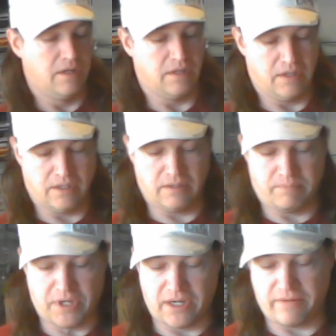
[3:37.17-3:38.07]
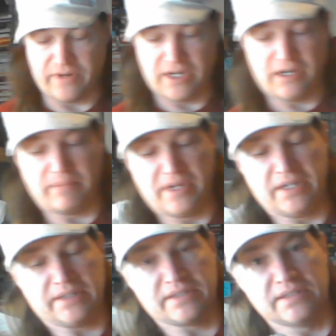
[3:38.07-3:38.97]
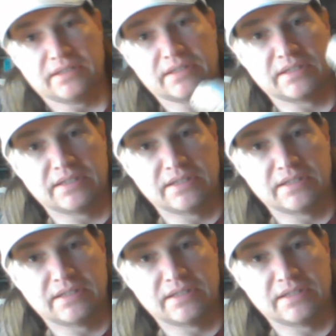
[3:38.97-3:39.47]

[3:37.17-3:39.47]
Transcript: Uh, pair of Air Maxes.